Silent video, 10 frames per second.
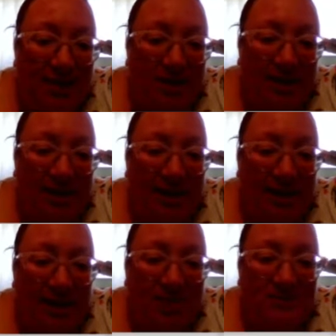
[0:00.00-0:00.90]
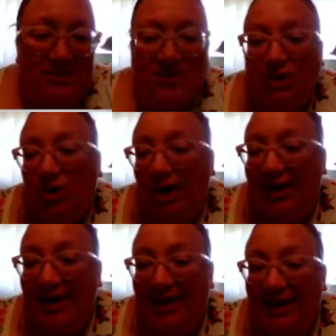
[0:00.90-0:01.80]
yeah, this is a great
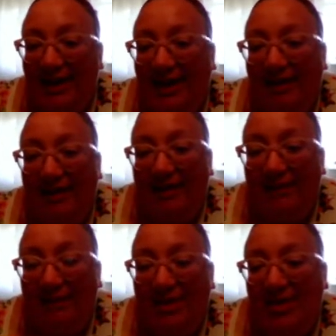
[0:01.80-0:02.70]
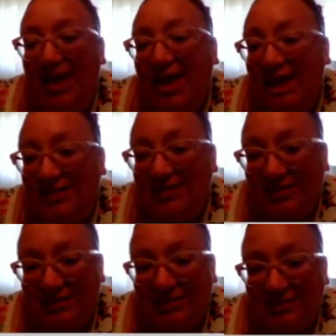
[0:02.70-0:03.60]
idea. The end.
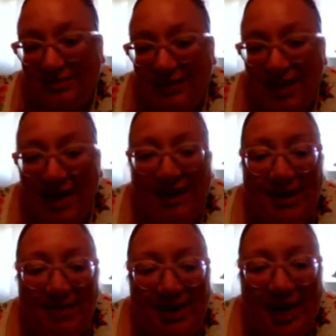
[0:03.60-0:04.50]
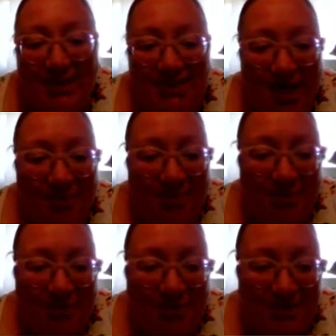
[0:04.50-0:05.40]
He backed it up with
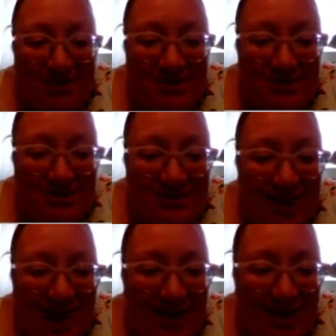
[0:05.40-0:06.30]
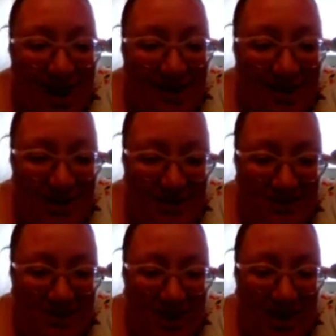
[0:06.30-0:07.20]
reasons and evidence,
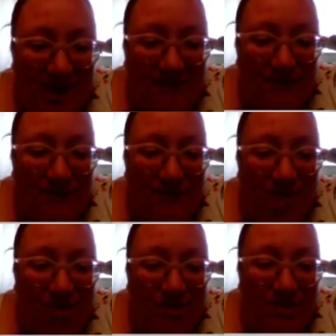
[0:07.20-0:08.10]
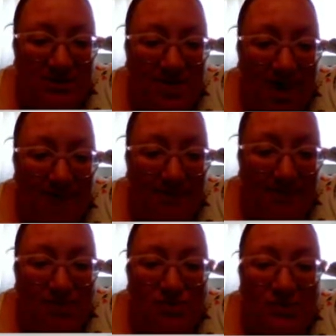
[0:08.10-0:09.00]
okay? He developed the
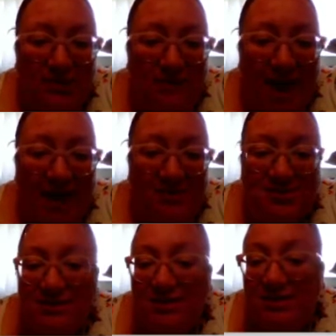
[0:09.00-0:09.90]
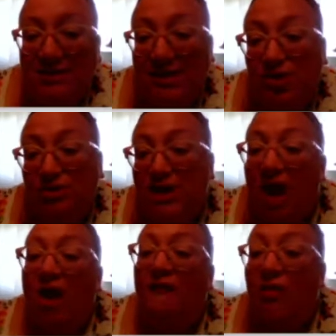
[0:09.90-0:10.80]
topic using facts and details
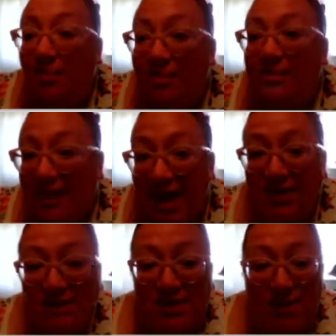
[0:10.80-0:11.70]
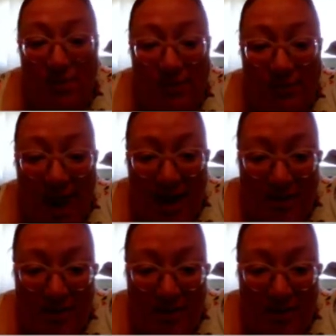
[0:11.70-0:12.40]
from the text that we read.